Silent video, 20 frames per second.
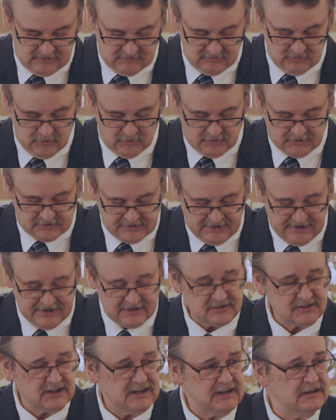Luke
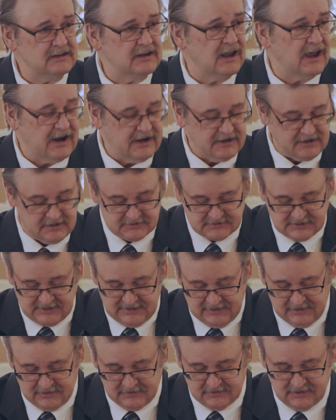19 9 and
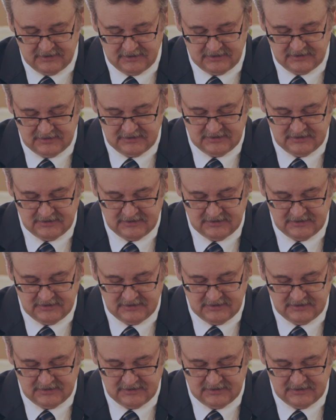10,